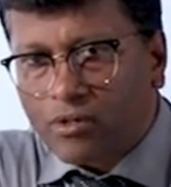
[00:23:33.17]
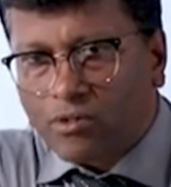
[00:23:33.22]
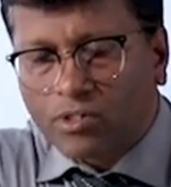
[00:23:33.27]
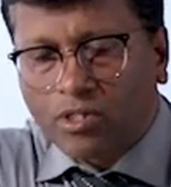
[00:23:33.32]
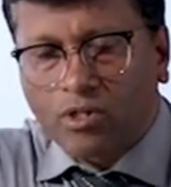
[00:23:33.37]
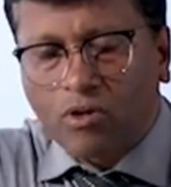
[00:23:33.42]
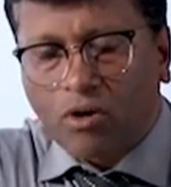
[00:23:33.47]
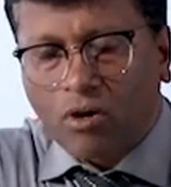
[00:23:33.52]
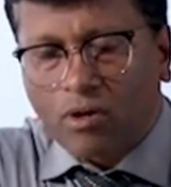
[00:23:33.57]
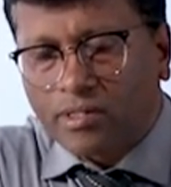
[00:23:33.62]
or
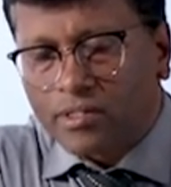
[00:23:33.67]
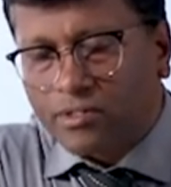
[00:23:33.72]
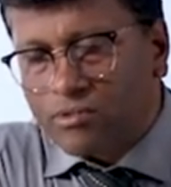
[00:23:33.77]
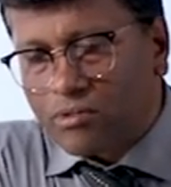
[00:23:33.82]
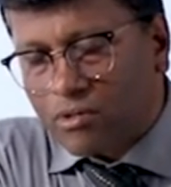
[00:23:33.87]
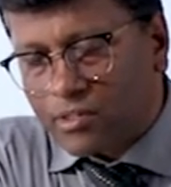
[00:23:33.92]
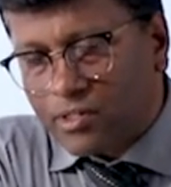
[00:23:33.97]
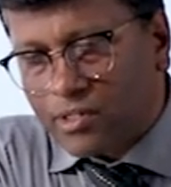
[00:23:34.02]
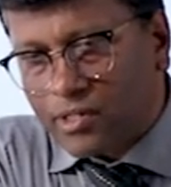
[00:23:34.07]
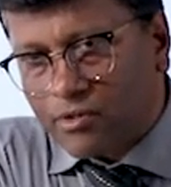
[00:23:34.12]
the law is
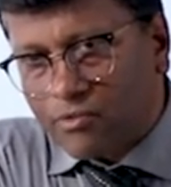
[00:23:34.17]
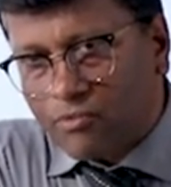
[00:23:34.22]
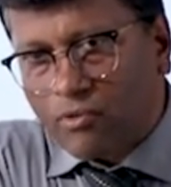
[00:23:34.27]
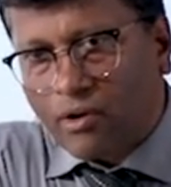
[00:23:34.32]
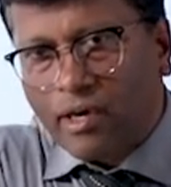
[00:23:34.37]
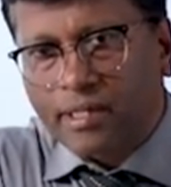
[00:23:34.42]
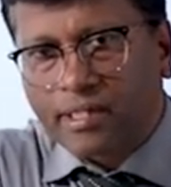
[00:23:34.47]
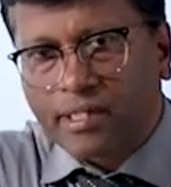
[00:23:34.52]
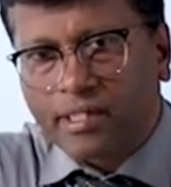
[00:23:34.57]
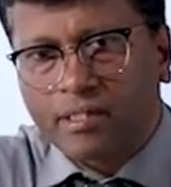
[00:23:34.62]
not
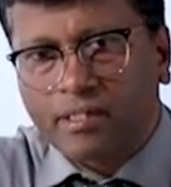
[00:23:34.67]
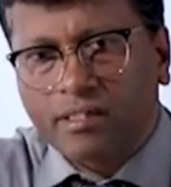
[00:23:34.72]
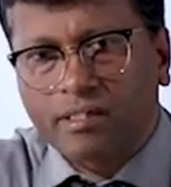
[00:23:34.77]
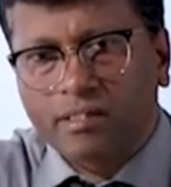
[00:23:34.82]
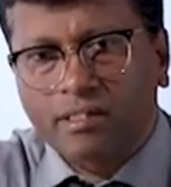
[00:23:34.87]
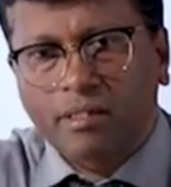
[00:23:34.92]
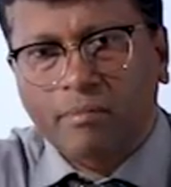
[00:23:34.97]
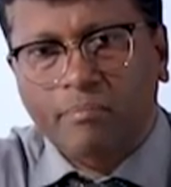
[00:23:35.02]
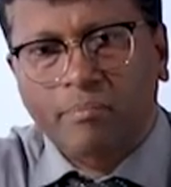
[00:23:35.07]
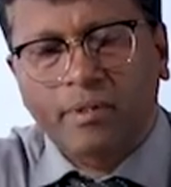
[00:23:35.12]
requiring
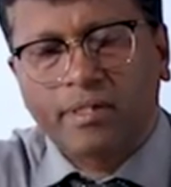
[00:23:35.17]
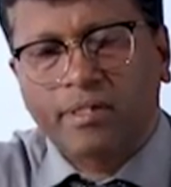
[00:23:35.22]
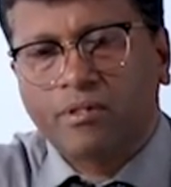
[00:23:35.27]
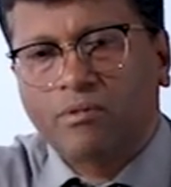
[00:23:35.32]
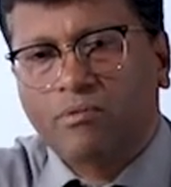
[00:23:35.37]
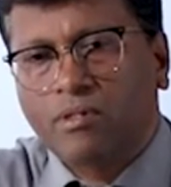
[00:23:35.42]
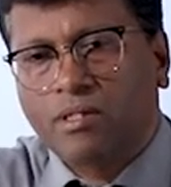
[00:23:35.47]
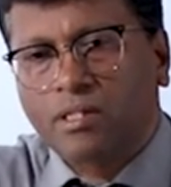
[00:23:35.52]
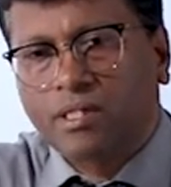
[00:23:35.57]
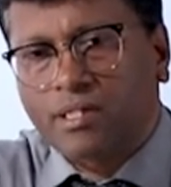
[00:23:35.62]
the particular